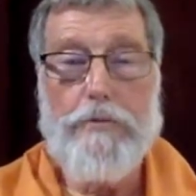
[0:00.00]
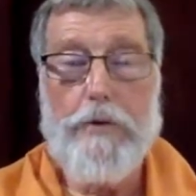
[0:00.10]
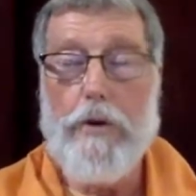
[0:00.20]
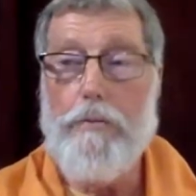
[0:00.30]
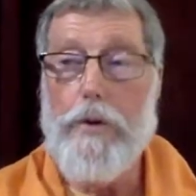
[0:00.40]

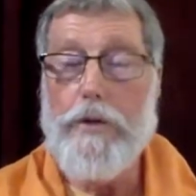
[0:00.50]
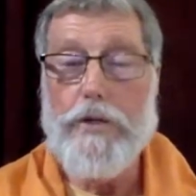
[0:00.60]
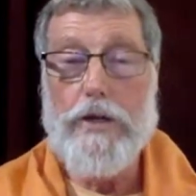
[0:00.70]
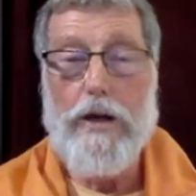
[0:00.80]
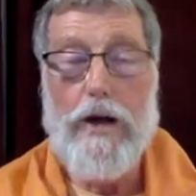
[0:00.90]
for a
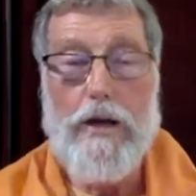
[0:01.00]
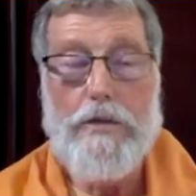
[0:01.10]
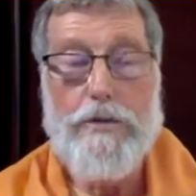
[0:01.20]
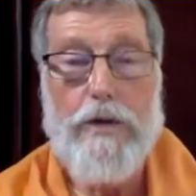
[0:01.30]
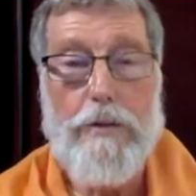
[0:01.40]
merchant
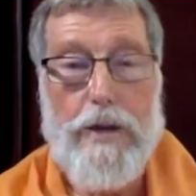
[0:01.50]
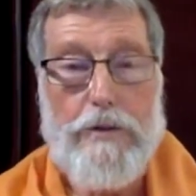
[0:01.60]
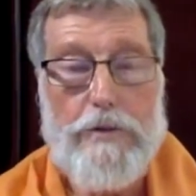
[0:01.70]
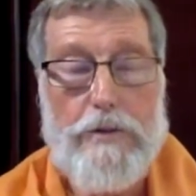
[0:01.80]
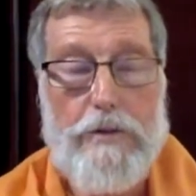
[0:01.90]
class to come
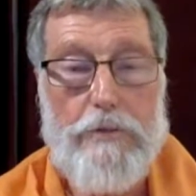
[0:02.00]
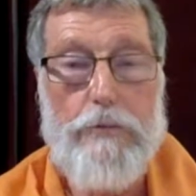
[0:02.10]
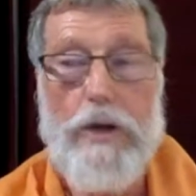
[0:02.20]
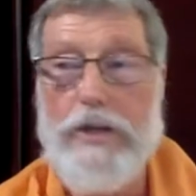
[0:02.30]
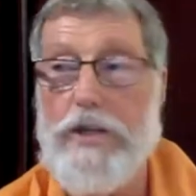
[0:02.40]
out, the
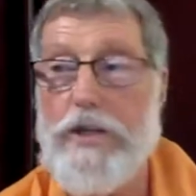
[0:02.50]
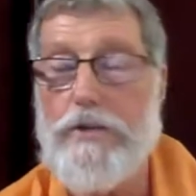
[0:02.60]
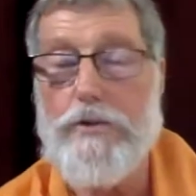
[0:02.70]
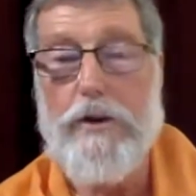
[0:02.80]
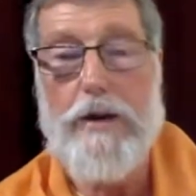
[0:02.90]

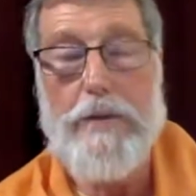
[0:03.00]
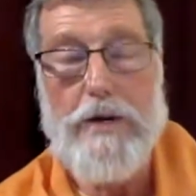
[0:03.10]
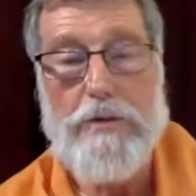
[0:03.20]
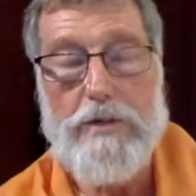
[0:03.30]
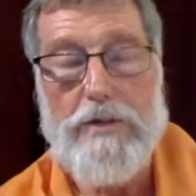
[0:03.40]
Vaishyas to come
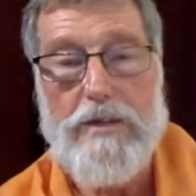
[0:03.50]
out.